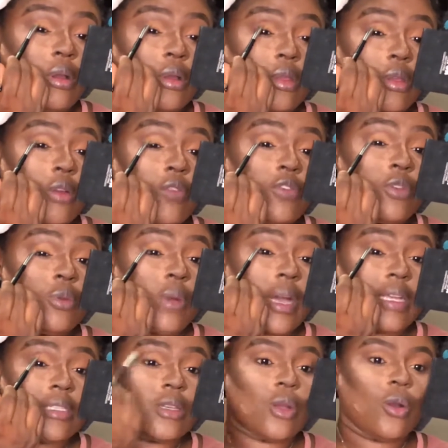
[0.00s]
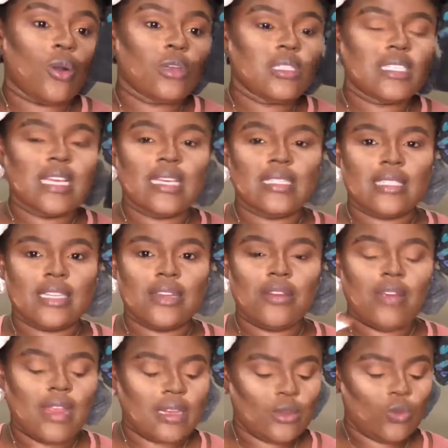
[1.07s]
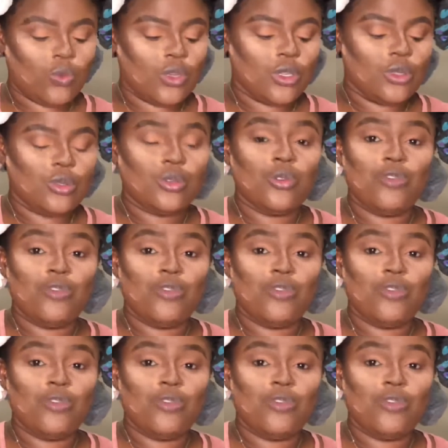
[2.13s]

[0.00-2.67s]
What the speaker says: viewers, your audience generally will